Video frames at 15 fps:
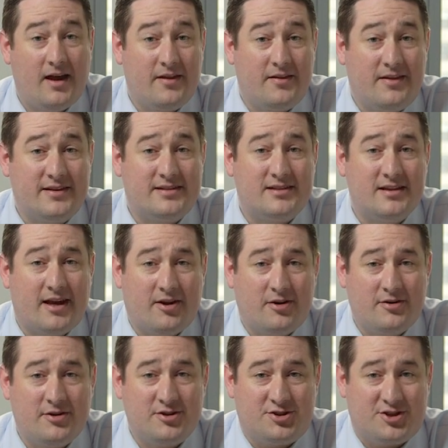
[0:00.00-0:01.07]
This
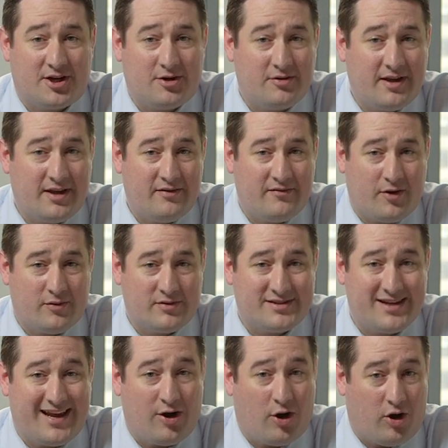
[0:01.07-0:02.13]
letter generally invokes
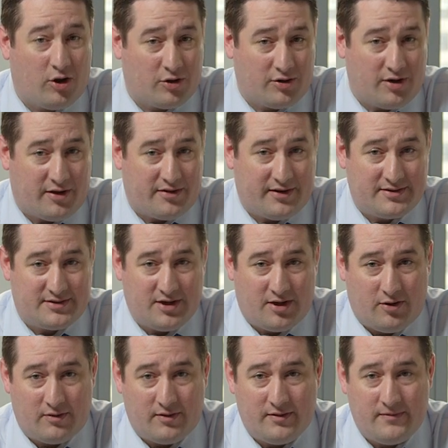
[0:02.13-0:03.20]
an all-or-nothing
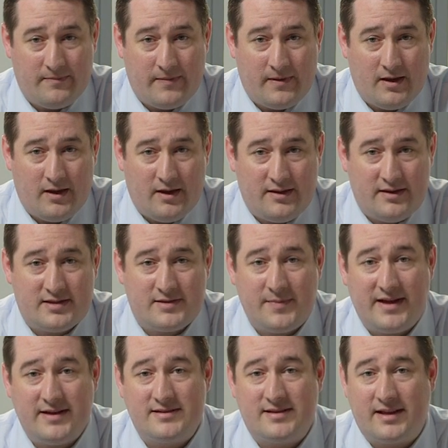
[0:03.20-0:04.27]
tone. This
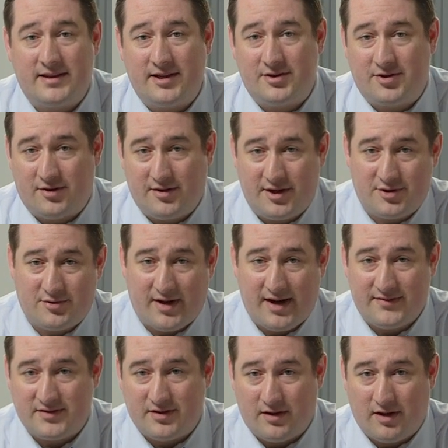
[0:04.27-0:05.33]
means that the attorney
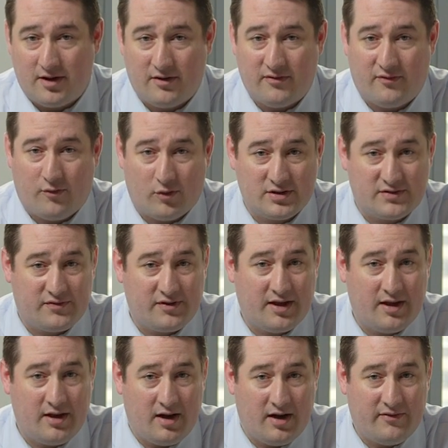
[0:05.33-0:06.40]
drafts the letter
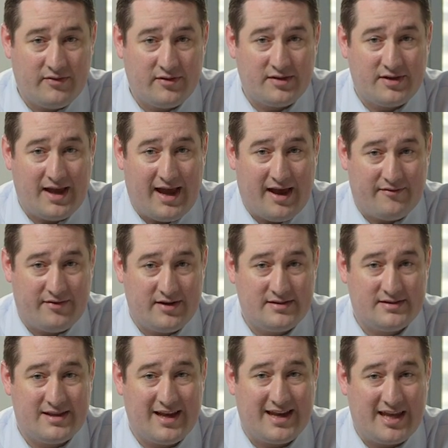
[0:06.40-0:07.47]
forcefully enough to
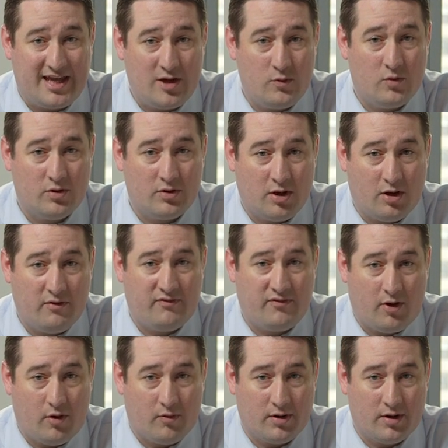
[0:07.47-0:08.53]
evidence that he will go
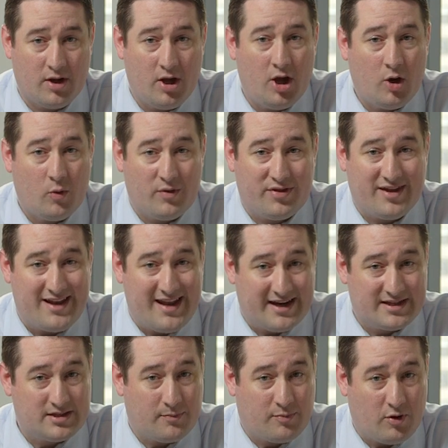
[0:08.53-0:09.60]
forward with the
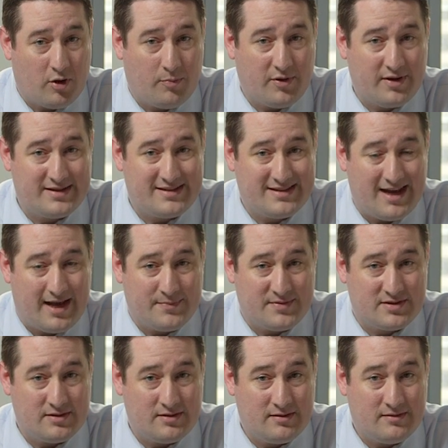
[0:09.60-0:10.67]
next appropriate
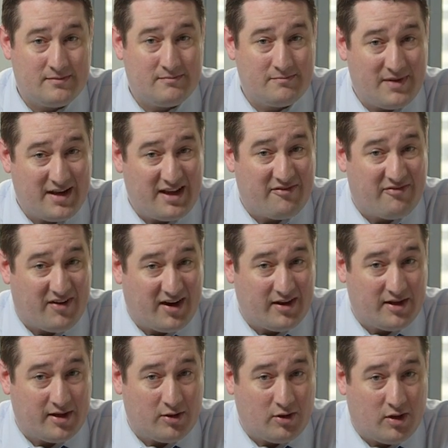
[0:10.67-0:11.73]
steps, meaning
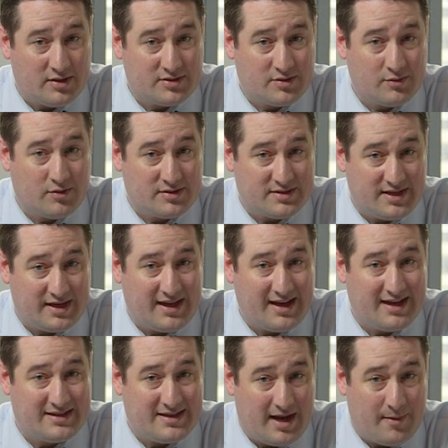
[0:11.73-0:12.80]
filing a lawsuit or
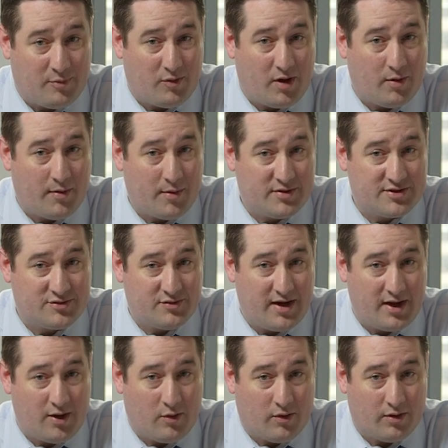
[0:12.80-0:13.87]
seeking a temporary
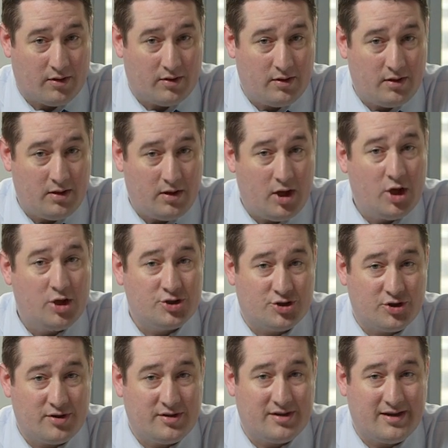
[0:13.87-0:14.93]
restraining order,
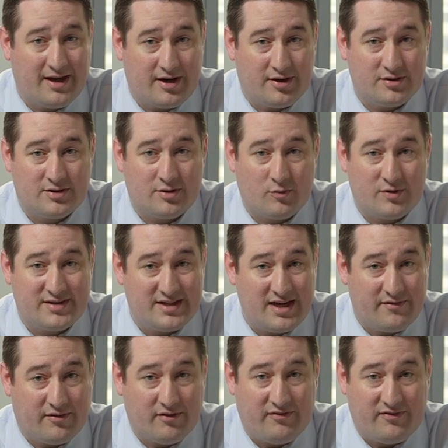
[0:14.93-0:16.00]
should the letter's
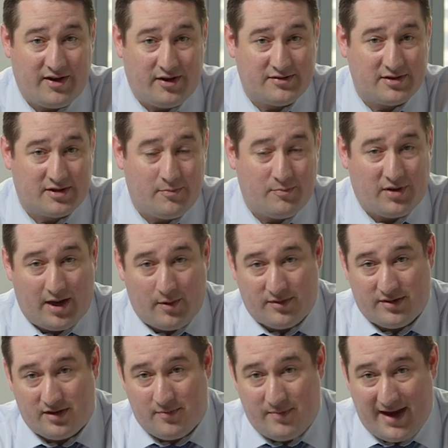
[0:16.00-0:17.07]
receiver fail to comply with
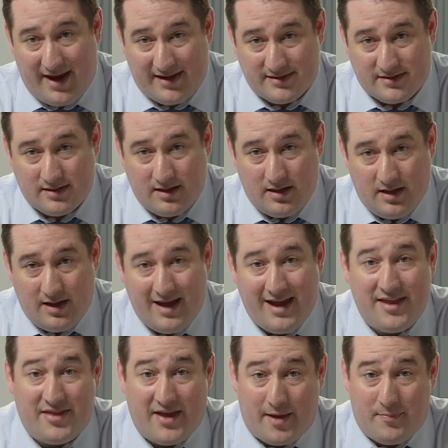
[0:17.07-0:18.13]
the demands.
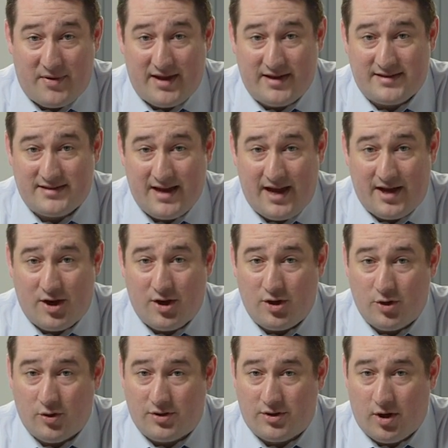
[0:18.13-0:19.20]
That being said,
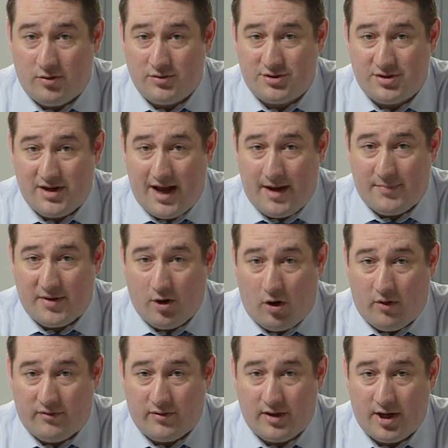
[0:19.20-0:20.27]
your tone should not be
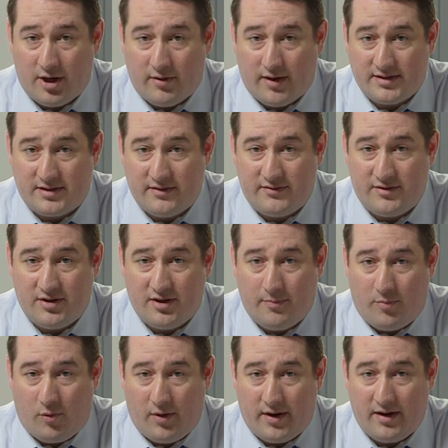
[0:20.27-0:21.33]
overly aggressive to the
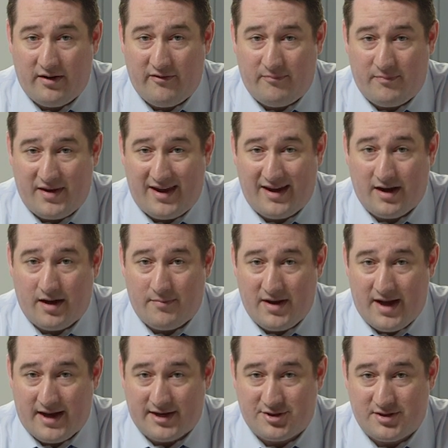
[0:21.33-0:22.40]
point of being
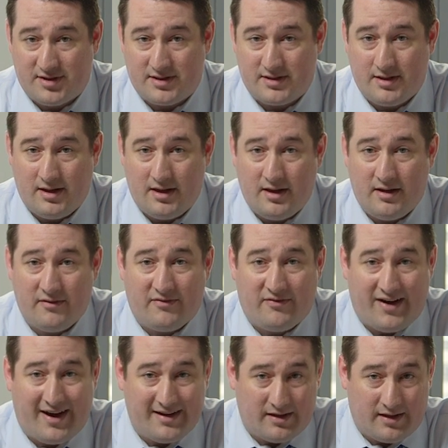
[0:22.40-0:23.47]
obnoxious.
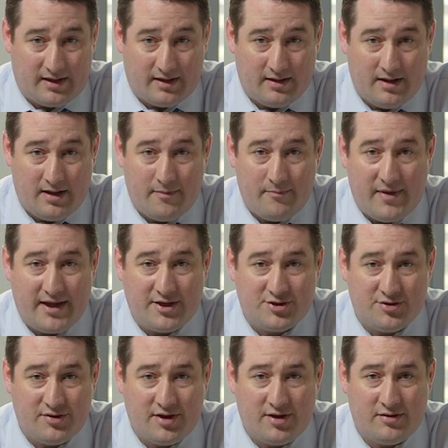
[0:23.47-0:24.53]
Finally, make
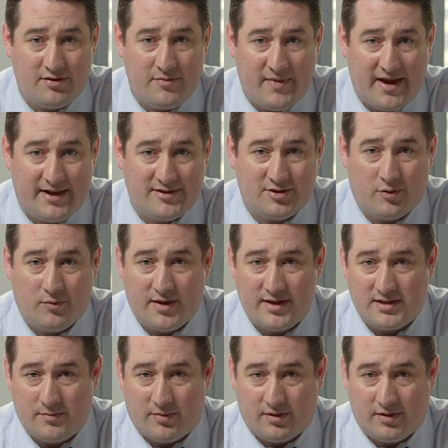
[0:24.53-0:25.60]
sure that your demands are
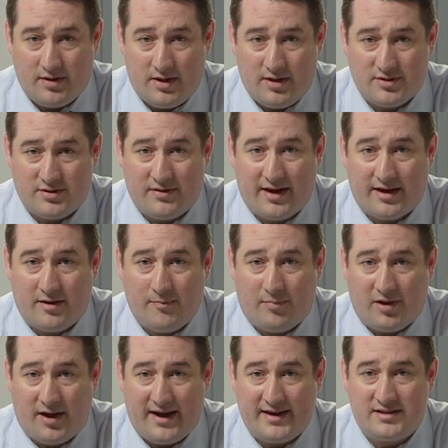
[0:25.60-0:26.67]
reasonable so that
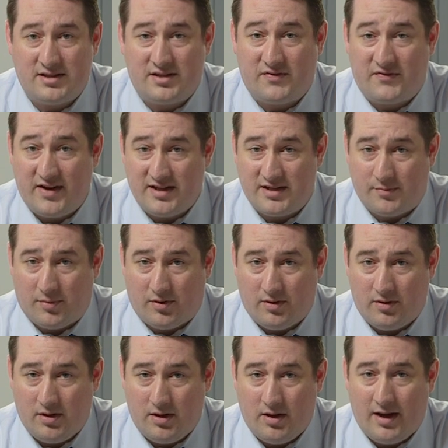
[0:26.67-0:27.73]
compliance is
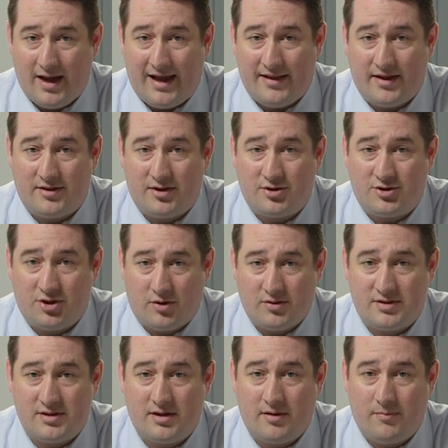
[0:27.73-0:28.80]
feasible and that the
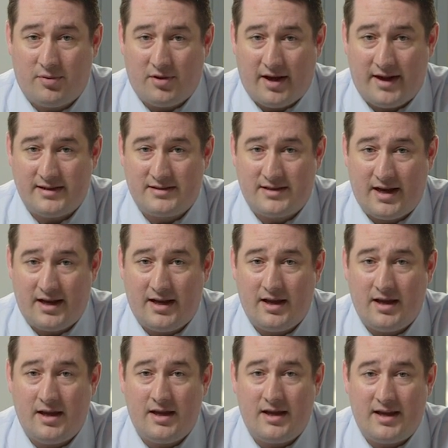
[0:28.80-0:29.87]
chosen compliance date
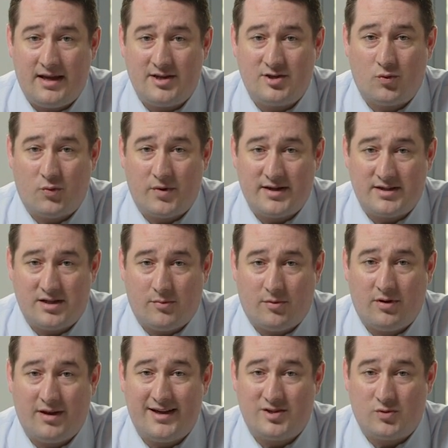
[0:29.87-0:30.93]
is
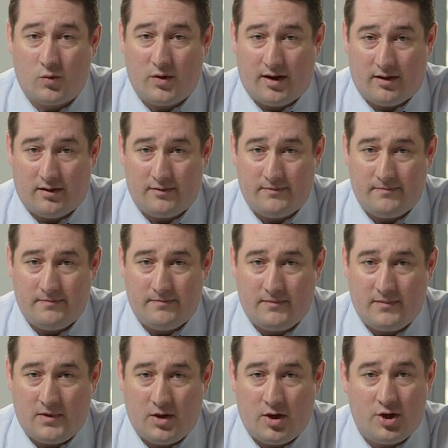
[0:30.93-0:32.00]
reasonable as well.
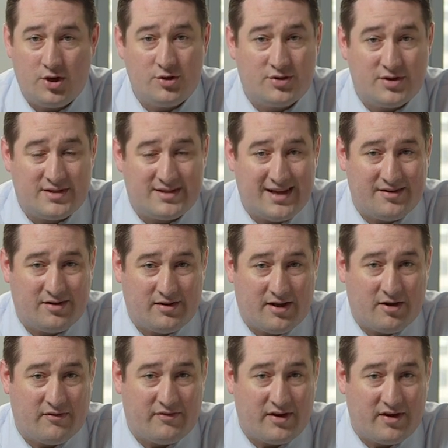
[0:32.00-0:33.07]
You should send the
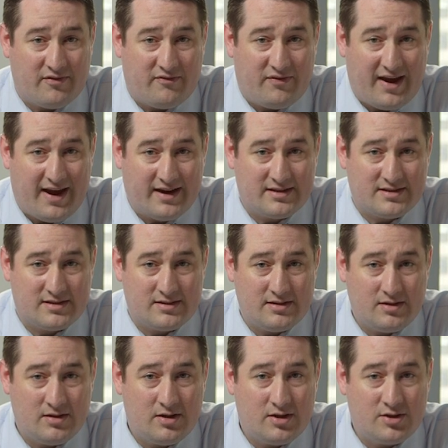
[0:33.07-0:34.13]
letter via fax,
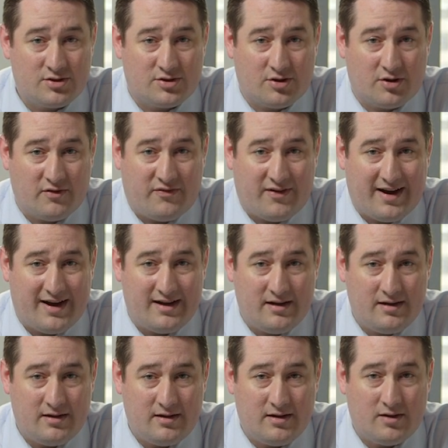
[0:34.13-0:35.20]
certified,
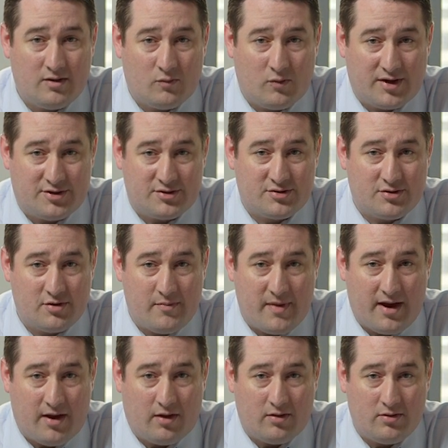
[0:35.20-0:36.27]
registered
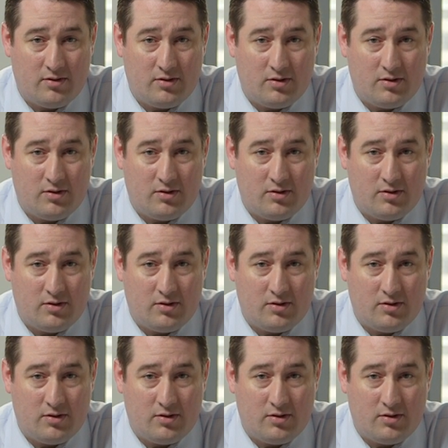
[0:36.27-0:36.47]
mail,